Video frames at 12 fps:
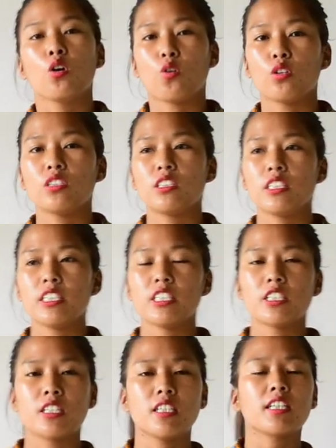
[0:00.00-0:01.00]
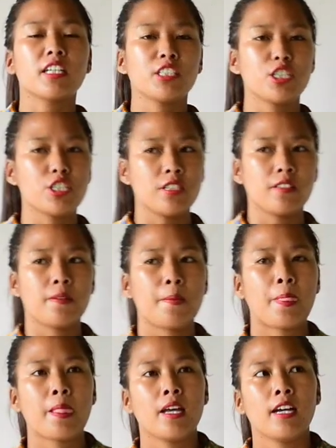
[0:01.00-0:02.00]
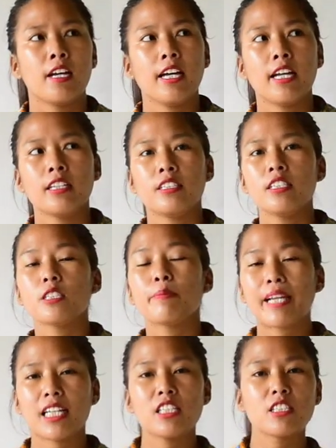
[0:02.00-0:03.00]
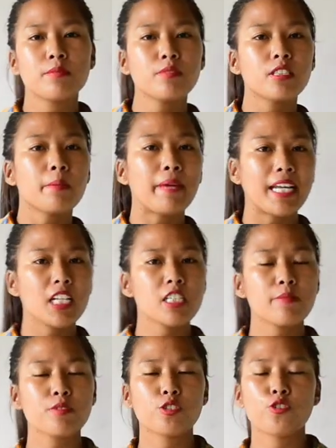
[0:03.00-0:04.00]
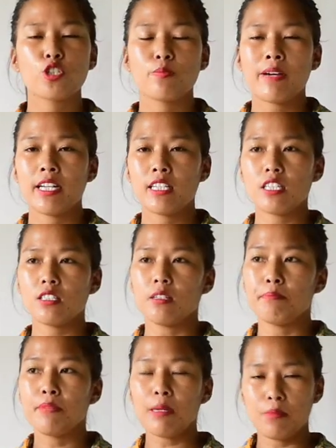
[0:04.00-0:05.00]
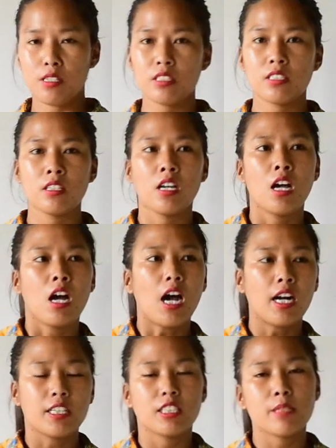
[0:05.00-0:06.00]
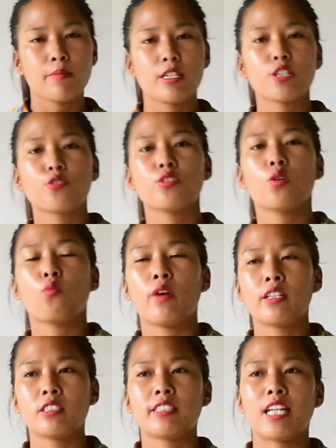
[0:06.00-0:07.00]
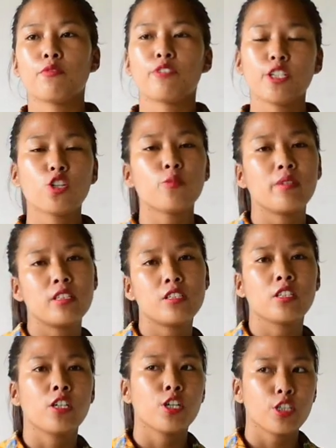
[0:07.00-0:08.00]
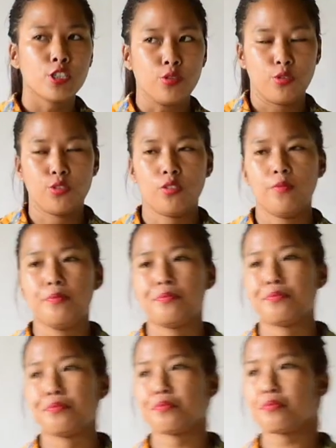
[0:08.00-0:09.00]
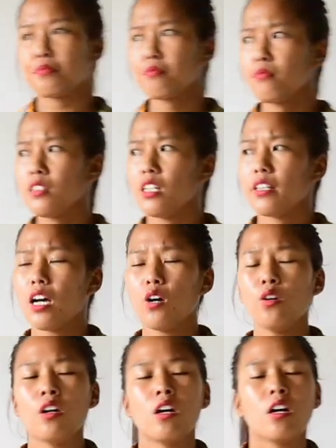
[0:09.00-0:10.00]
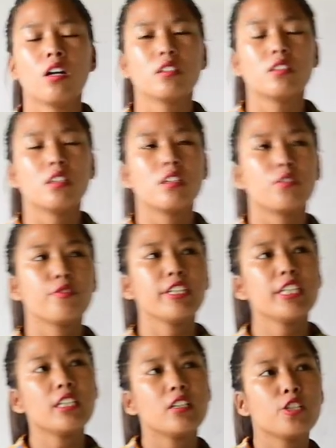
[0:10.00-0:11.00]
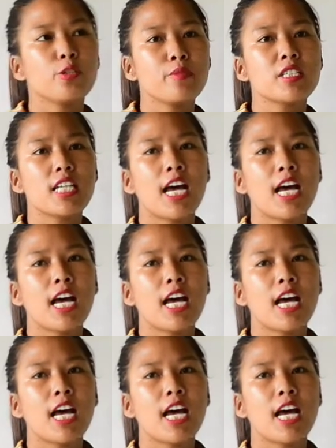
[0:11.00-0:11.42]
constant internal condition. And these mechanisms, the mechanisms used by these mammals are similar to the ones that we humans use. Now, we humans